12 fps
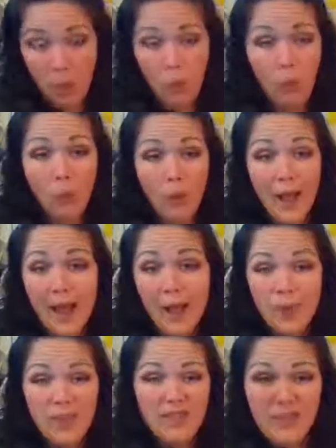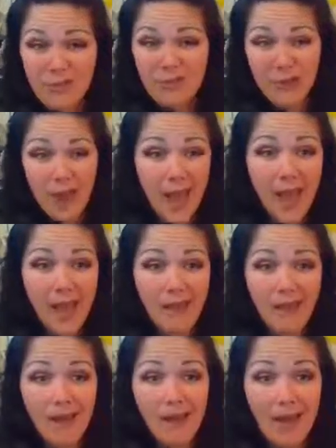Wow, we've never had
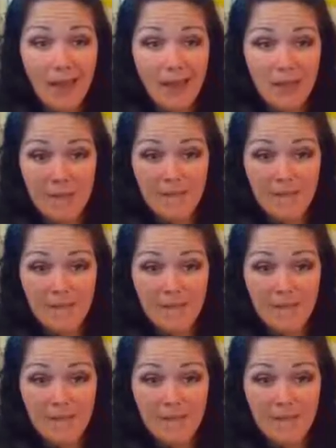a